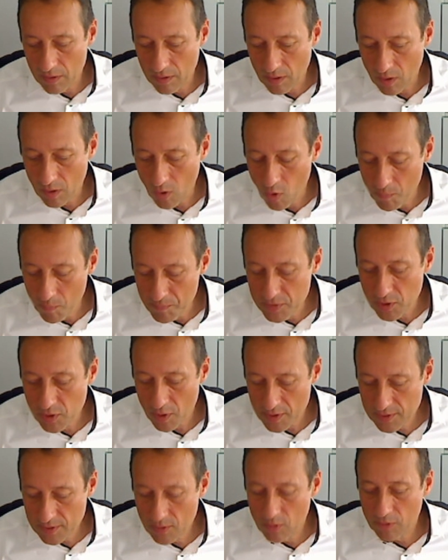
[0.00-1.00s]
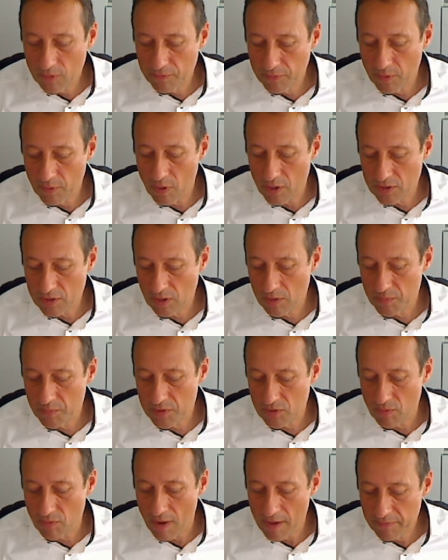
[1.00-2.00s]
open source code for autonomous
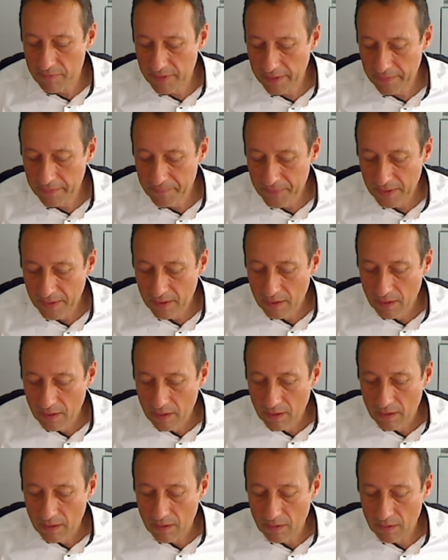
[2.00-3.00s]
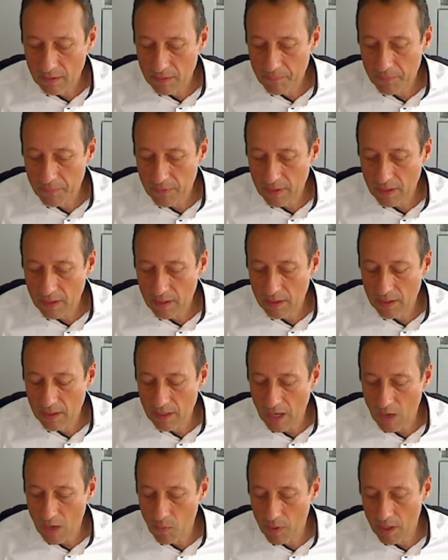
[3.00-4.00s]
driving in
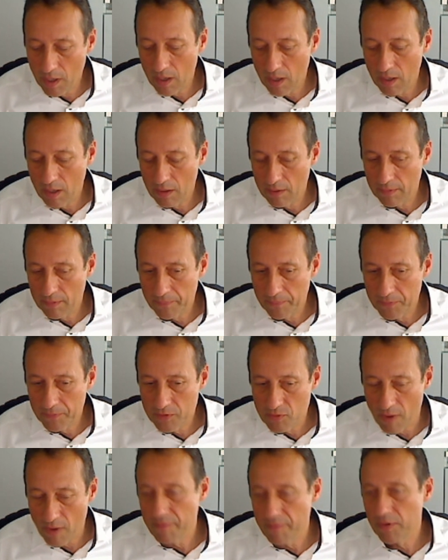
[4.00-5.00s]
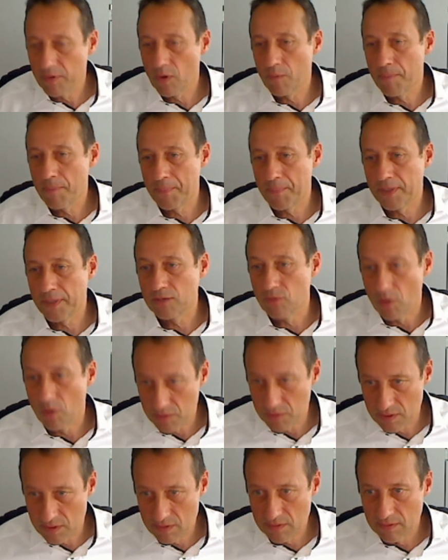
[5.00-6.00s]
our driving on public
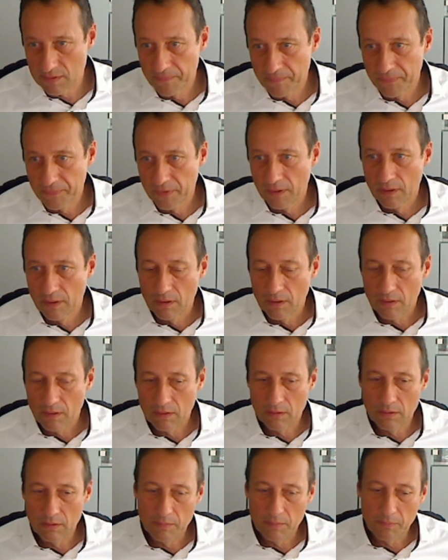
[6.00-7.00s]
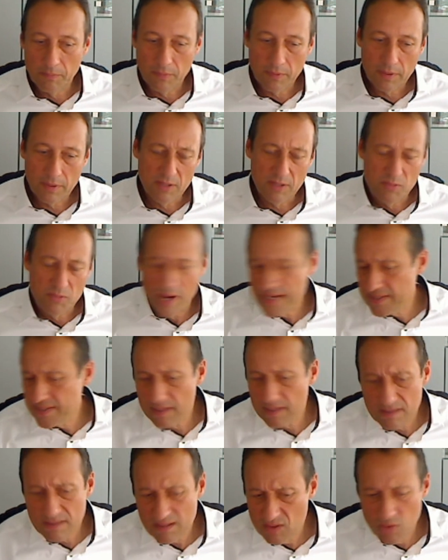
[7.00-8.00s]
roads. In racing,
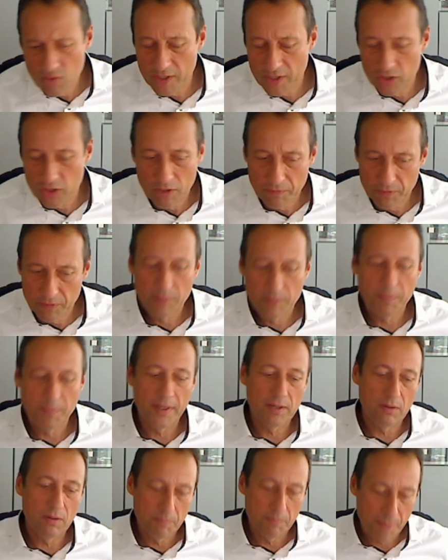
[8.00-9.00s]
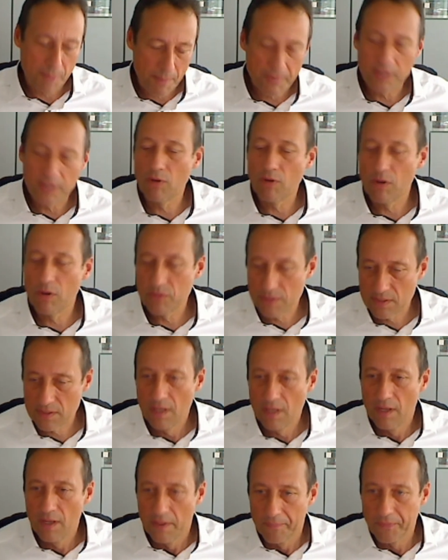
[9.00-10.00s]
it's too much different, but on public roads,
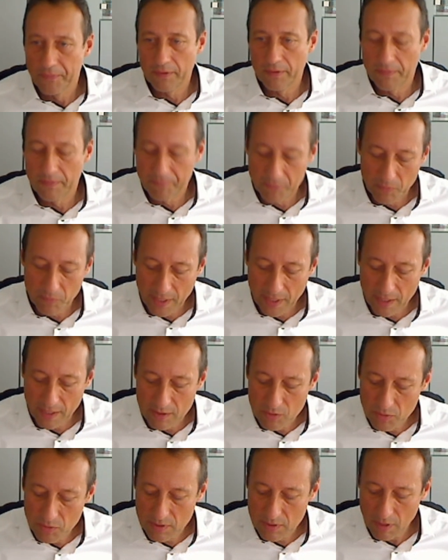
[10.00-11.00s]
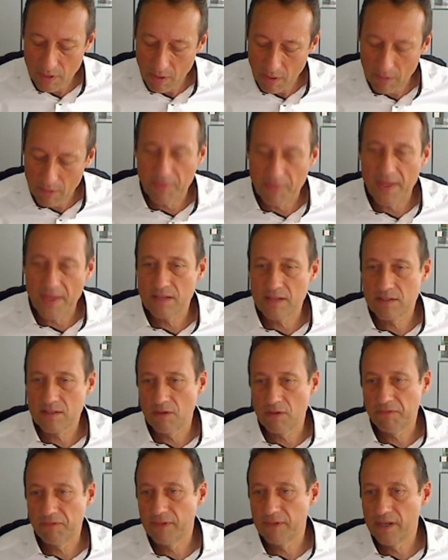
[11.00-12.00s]
we can use a lot of their
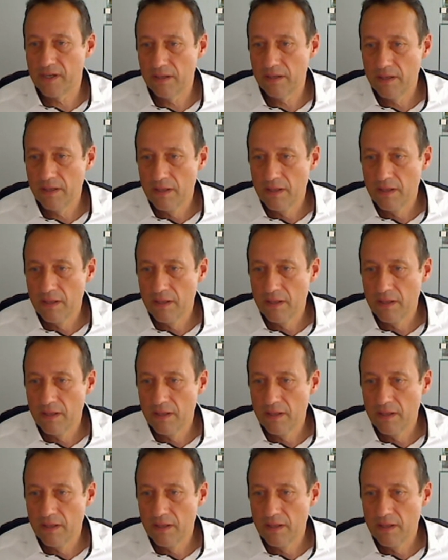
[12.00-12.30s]
software.